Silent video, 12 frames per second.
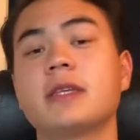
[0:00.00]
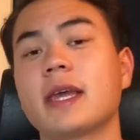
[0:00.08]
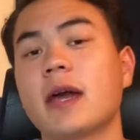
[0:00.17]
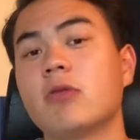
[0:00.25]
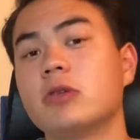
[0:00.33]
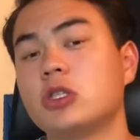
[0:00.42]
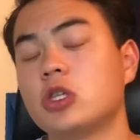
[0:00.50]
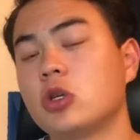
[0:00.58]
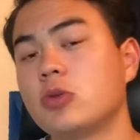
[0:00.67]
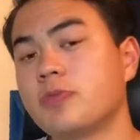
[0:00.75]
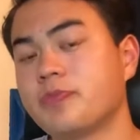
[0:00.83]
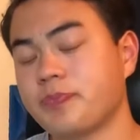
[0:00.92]
thing I would
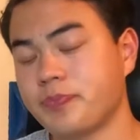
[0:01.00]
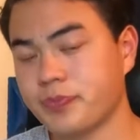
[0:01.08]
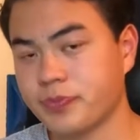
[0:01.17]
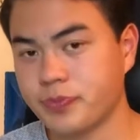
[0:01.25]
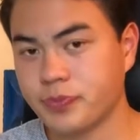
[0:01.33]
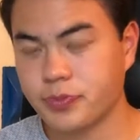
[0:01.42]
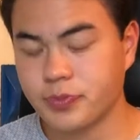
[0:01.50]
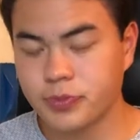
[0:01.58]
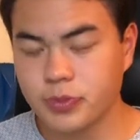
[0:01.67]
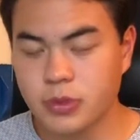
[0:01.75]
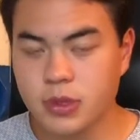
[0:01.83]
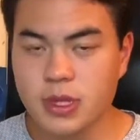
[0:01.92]
do
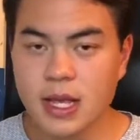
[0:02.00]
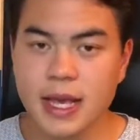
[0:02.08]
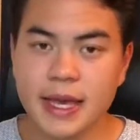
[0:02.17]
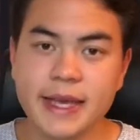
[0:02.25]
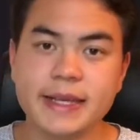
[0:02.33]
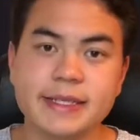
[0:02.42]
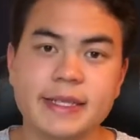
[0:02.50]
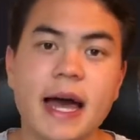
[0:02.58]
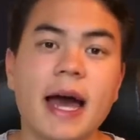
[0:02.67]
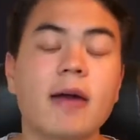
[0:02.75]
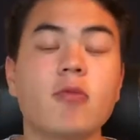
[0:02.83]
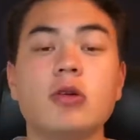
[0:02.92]
is
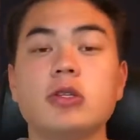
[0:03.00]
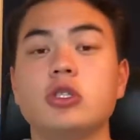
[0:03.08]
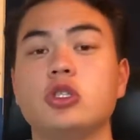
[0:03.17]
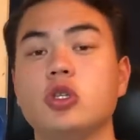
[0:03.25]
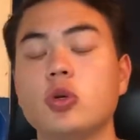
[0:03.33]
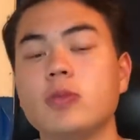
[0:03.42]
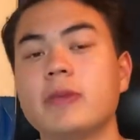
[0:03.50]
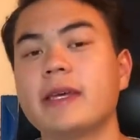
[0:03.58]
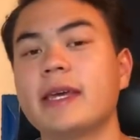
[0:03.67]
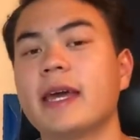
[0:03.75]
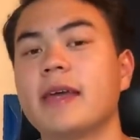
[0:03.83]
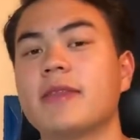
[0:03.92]
I would
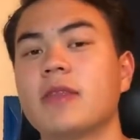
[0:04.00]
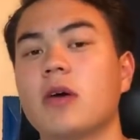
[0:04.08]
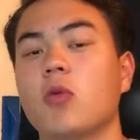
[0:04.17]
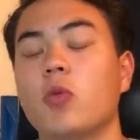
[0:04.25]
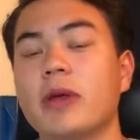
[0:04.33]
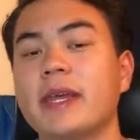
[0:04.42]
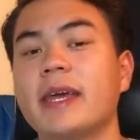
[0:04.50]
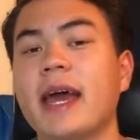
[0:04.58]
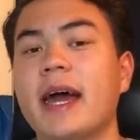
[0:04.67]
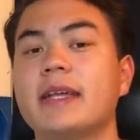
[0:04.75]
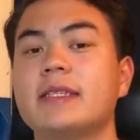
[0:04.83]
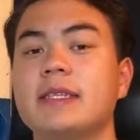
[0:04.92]
duplicate the winning
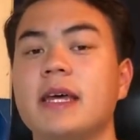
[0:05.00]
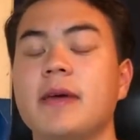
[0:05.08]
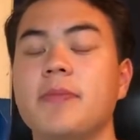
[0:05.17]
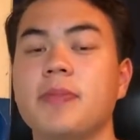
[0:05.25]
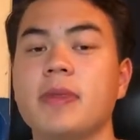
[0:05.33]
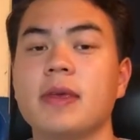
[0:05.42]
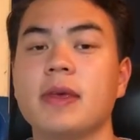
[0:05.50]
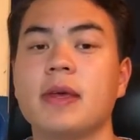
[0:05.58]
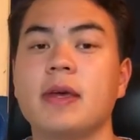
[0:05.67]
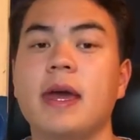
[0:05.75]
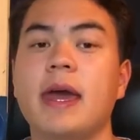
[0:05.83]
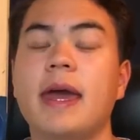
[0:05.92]
ad set
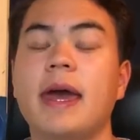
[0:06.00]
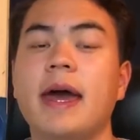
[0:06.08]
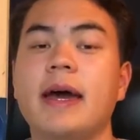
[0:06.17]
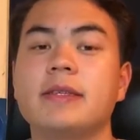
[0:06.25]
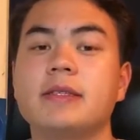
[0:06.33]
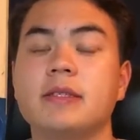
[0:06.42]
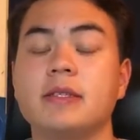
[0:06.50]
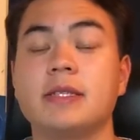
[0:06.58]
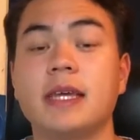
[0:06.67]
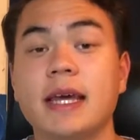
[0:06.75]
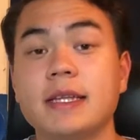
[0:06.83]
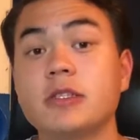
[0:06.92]
at
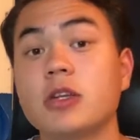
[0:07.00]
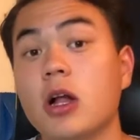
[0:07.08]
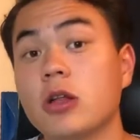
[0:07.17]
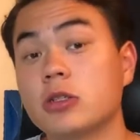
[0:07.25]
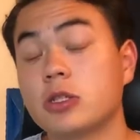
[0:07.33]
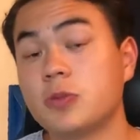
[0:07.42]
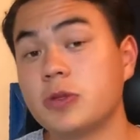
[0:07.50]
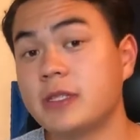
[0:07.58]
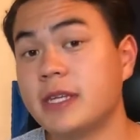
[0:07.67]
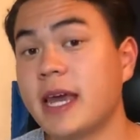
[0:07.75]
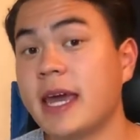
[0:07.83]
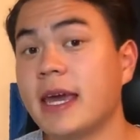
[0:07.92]
$10 per
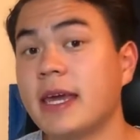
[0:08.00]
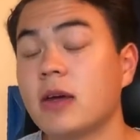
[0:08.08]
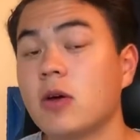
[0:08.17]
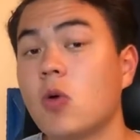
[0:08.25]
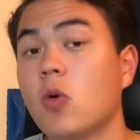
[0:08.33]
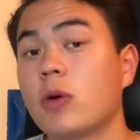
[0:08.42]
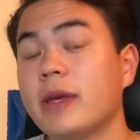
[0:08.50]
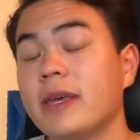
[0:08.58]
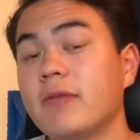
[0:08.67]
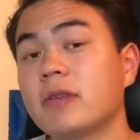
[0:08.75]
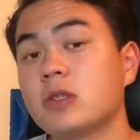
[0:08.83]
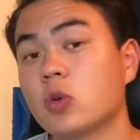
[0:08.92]
day or
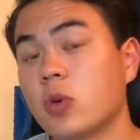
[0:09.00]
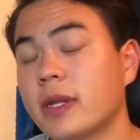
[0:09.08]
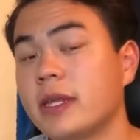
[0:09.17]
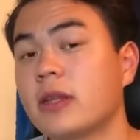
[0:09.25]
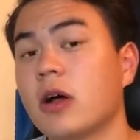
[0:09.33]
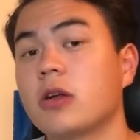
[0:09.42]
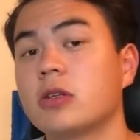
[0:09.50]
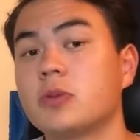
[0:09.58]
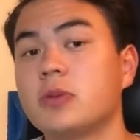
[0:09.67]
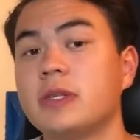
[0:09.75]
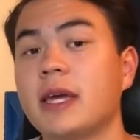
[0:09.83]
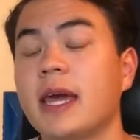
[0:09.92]
even $20
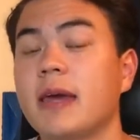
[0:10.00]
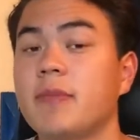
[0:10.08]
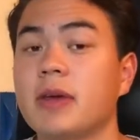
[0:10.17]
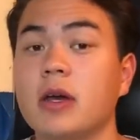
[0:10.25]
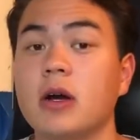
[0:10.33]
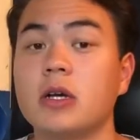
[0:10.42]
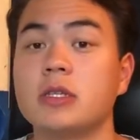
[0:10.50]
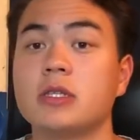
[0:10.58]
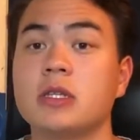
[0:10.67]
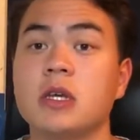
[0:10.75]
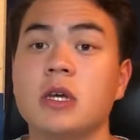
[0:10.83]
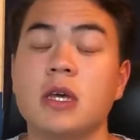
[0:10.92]
per day,
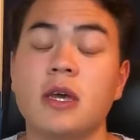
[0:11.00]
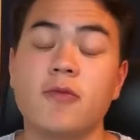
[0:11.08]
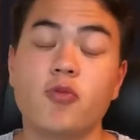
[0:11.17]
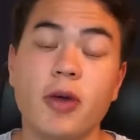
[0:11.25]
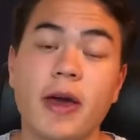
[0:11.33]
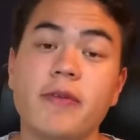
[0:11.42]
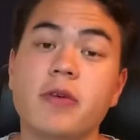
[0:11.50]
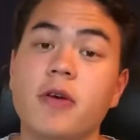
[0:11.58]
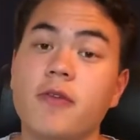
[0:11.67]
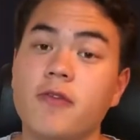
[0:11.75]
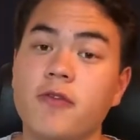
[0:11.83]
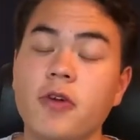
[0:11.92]
because if we have
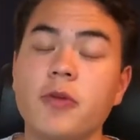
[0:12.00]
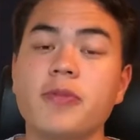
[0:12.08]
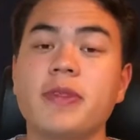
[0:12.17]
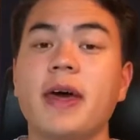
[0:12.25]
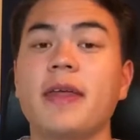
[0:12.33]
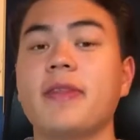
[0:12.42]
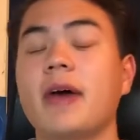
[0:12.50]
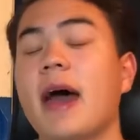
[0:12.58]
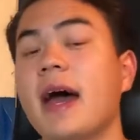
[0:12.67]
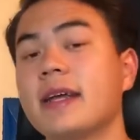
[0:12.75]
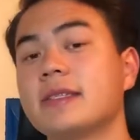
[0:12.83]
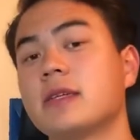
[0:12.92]
confirmed that the
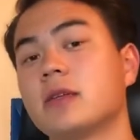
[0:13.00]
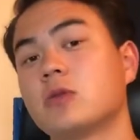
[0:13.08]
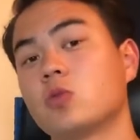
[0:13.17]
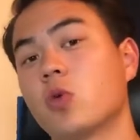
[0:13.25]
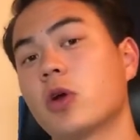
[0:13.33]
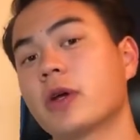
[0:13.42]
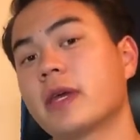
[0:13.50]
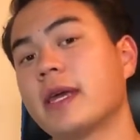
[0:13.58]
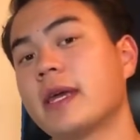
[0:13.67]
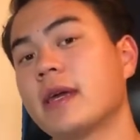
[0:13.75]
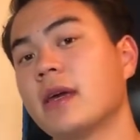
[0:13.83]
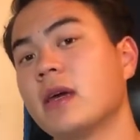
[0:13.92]
ad set is
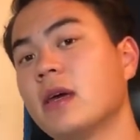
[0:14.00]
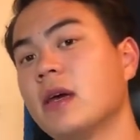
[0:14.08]
working,